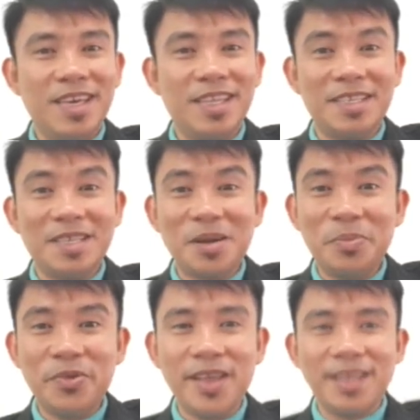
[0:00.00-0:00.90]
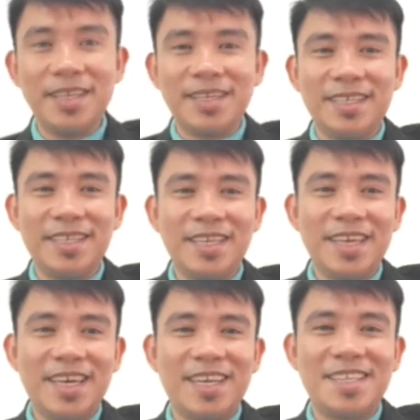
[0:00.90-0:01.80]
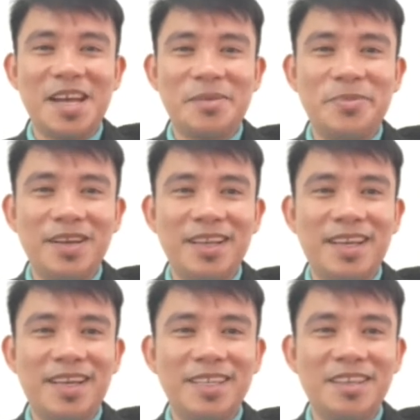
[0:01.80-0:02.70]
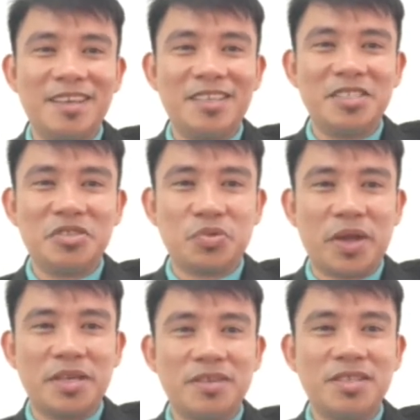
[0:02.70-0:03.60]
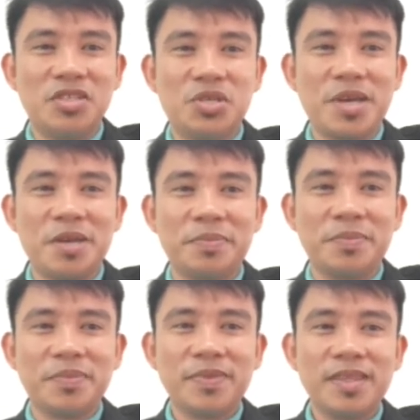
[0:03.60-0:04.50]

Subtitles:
It's an umbrella, and the umbrella is triangle in shape.